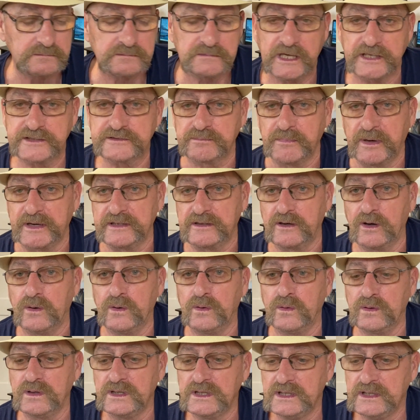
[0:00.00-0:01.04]
That's my
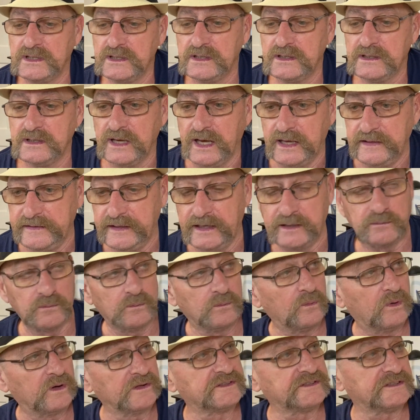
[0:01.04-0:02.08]
goal. And then
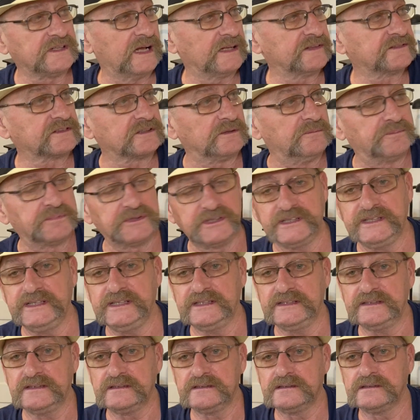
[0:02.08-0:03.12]
once that's
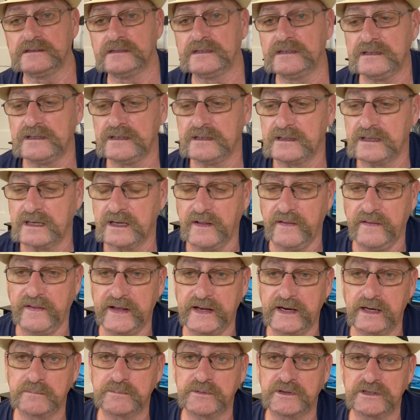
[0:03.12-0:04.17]
complete,
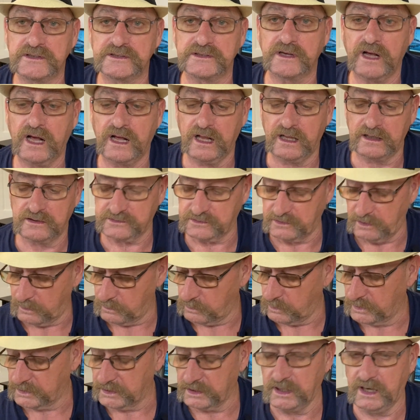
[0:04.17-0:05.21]
then I'll start
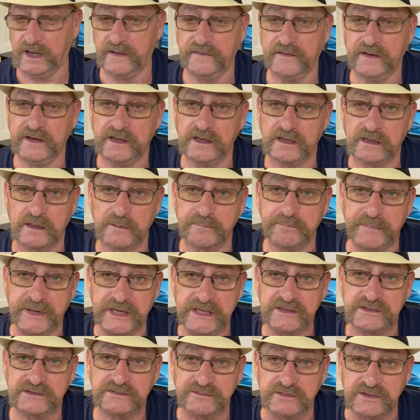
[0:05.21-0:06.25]
working on the
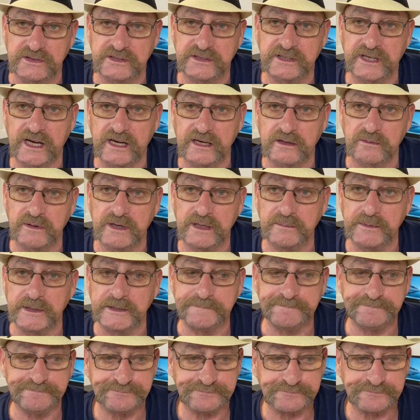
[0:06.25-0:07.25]
base for the diorama.